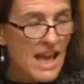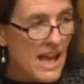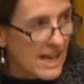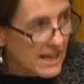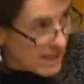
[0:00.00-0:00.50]

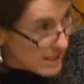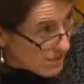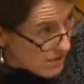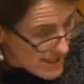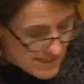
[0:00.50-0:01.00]
An
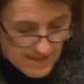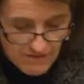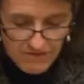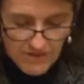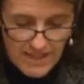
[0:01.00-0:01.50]
increase
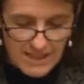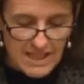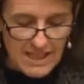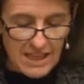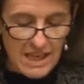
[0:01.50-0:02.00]
in
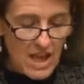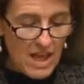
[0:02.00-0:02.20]
funding